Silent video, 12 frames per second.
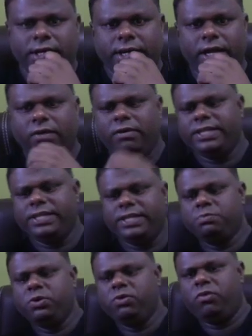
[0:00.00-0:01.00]
now
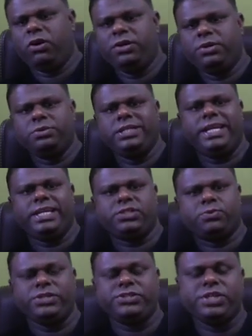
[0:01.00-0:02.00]
let's move on to the
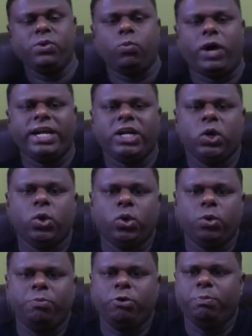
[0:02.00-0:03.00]
next question.
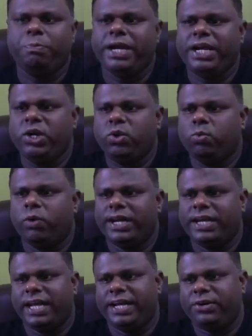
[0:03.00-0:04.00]
1-chloropropane to
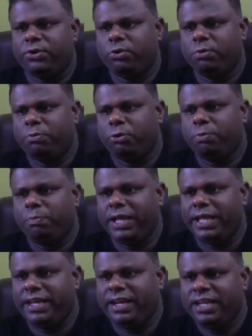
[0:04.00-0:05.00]

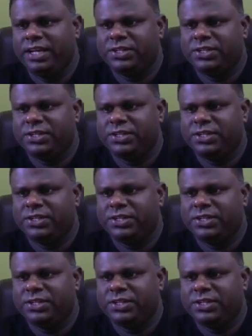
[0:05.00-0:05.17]
1-nitropropane.